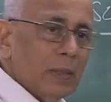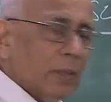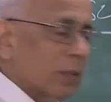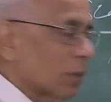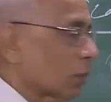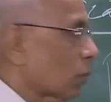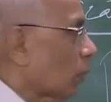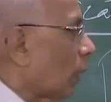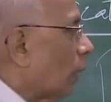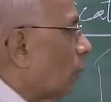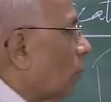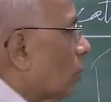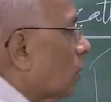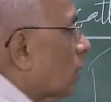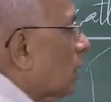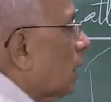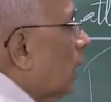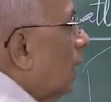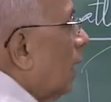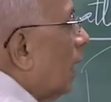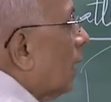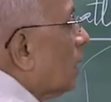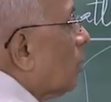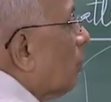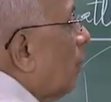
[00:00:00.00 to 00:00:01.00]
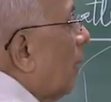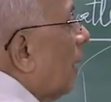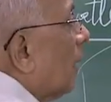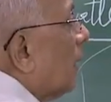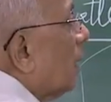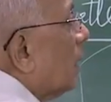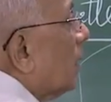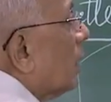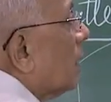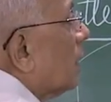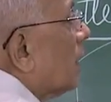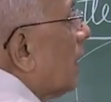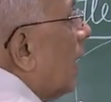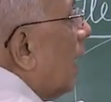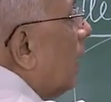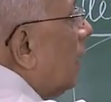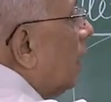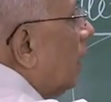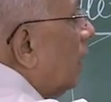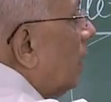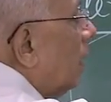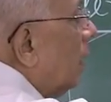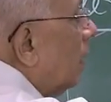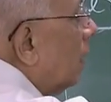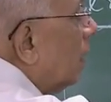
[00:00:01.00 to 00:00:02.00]
So I would still expect that the
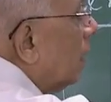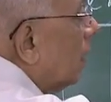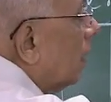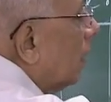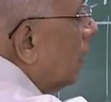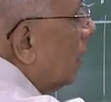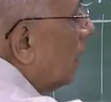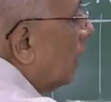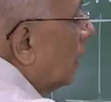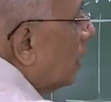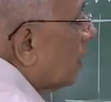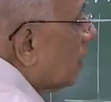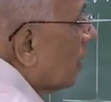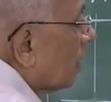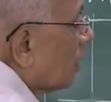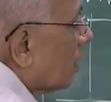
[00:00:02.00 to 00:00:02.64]
scattering here is the